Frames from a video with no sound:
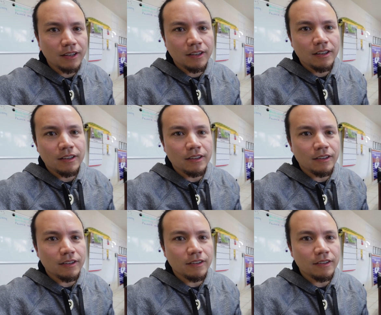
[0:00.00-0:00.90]

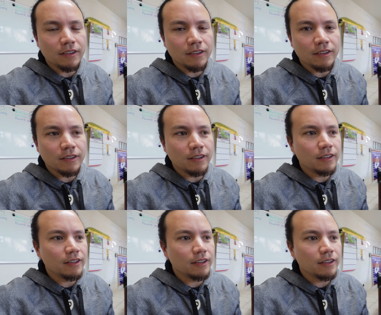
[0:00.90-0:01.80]

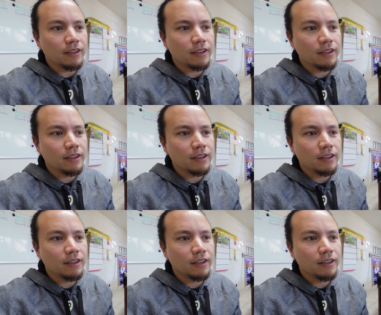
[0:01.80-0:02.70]

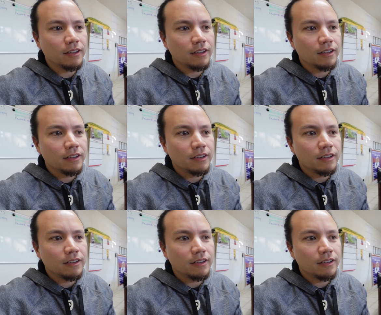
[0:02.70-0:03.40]
Nobody speaks.